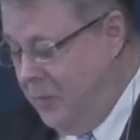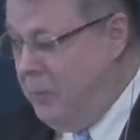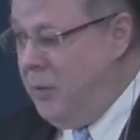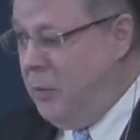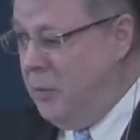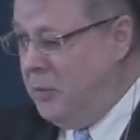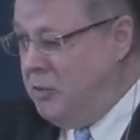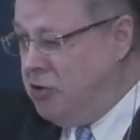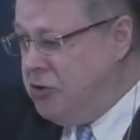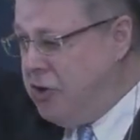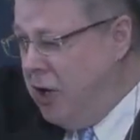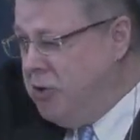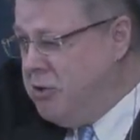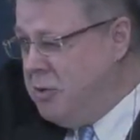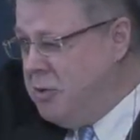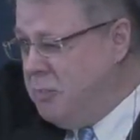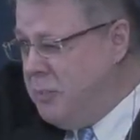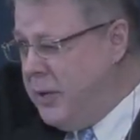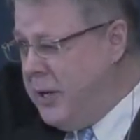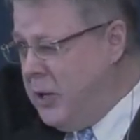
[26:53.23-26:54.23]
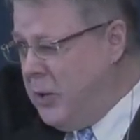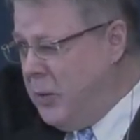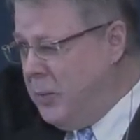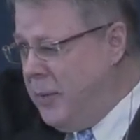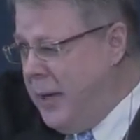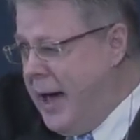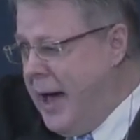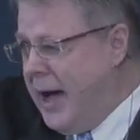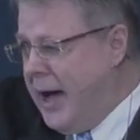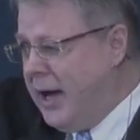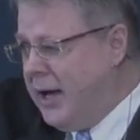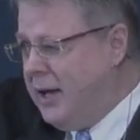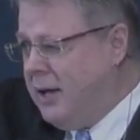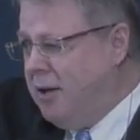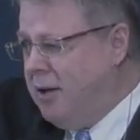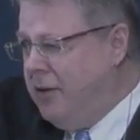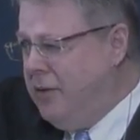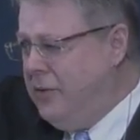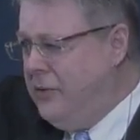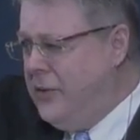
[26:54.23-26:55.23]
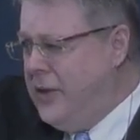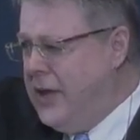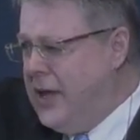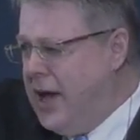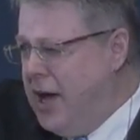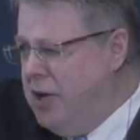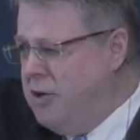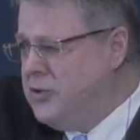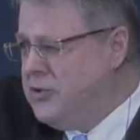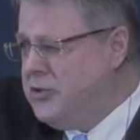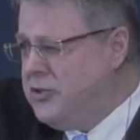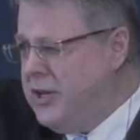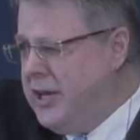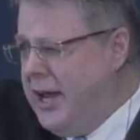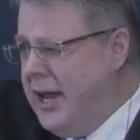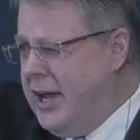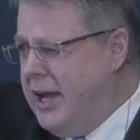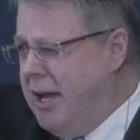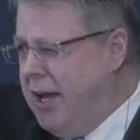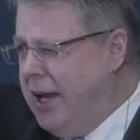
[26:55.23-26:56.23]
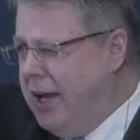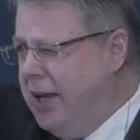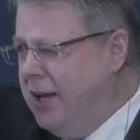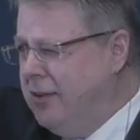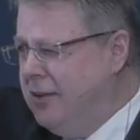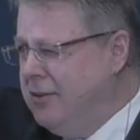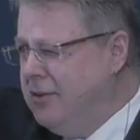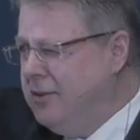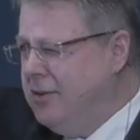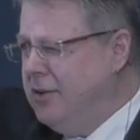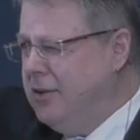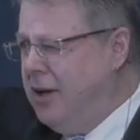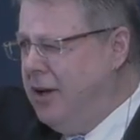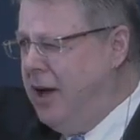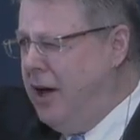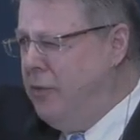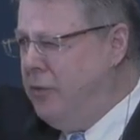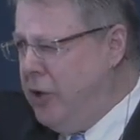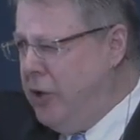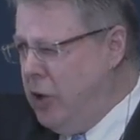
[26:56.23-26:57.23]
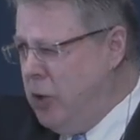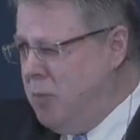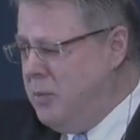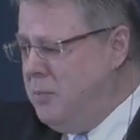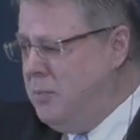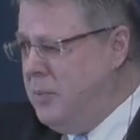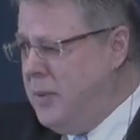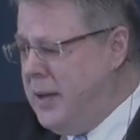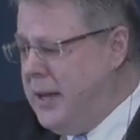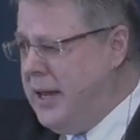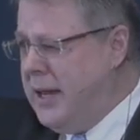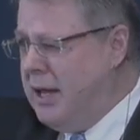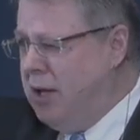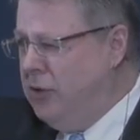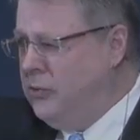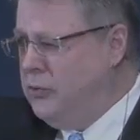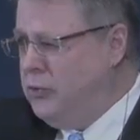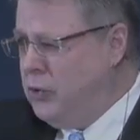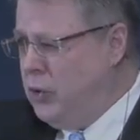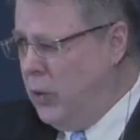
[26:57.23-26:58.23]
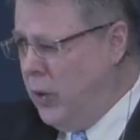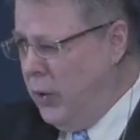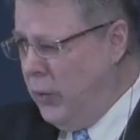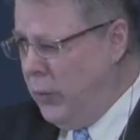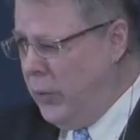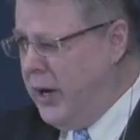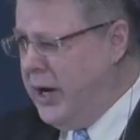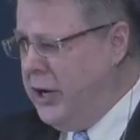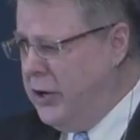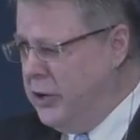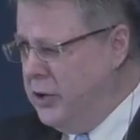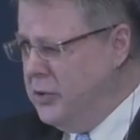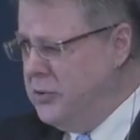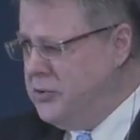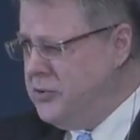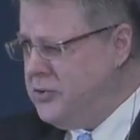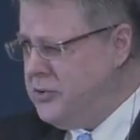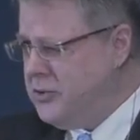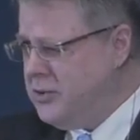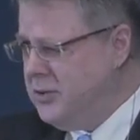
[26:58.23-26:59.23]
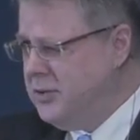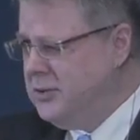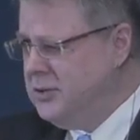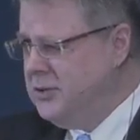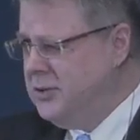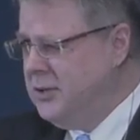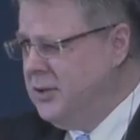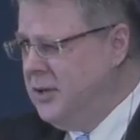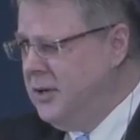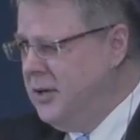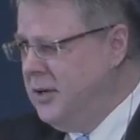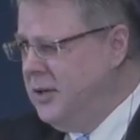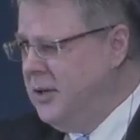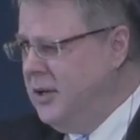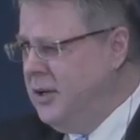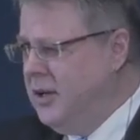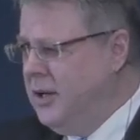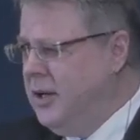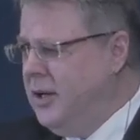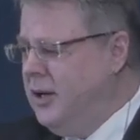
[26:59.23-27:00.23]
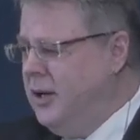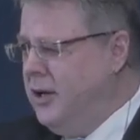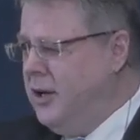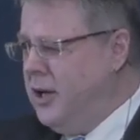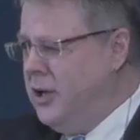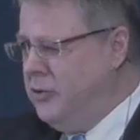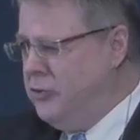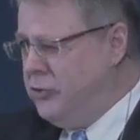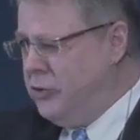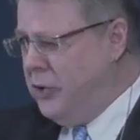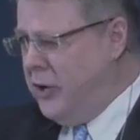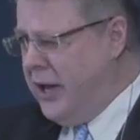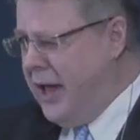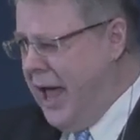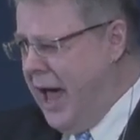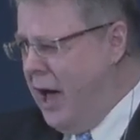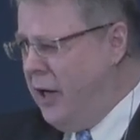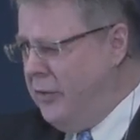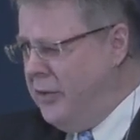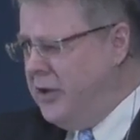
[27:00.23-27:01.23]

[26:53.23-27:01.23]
but would start to peel back the understanding of human beings who are readers concerning how